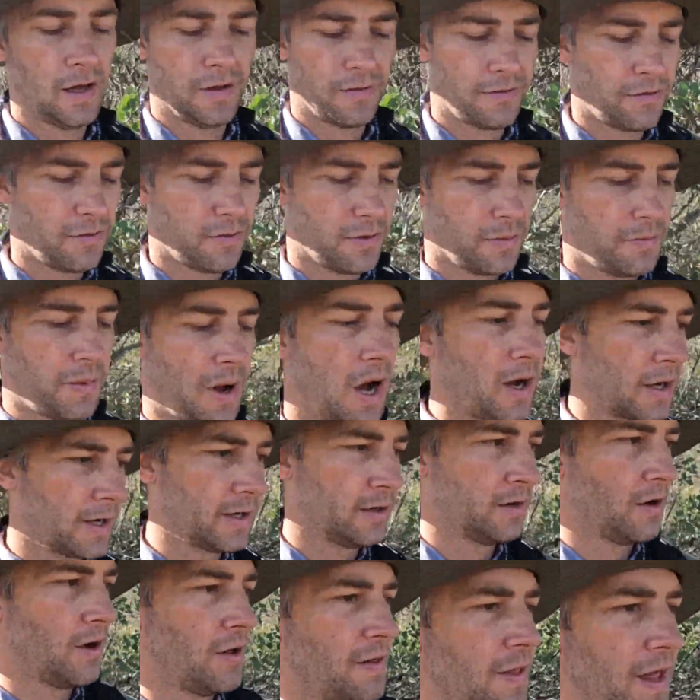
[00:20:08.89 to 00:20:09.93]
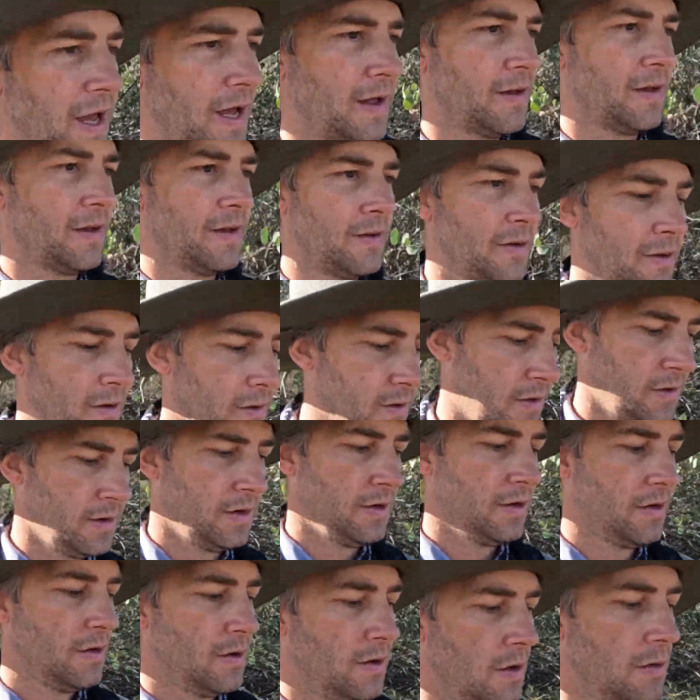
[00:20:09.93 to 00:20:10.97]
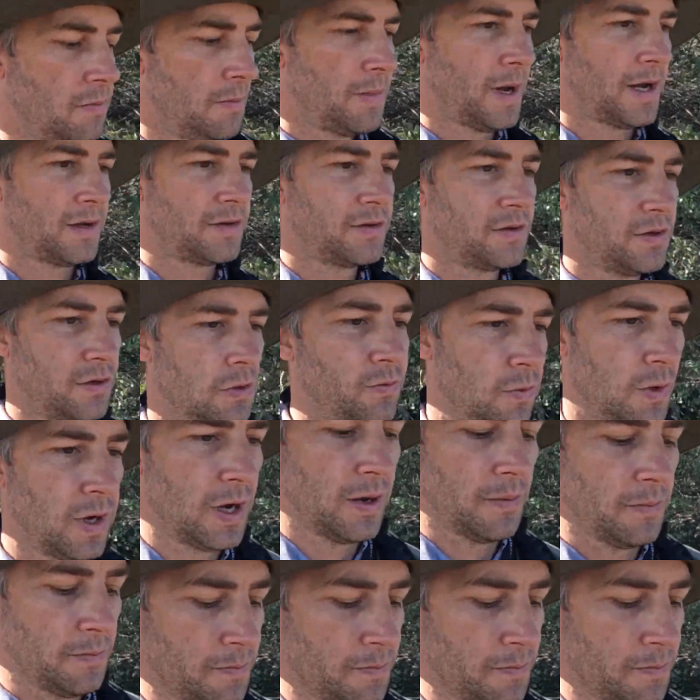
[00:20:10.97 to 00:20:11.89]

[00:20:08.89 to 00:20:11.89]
through the parking lot and that, back to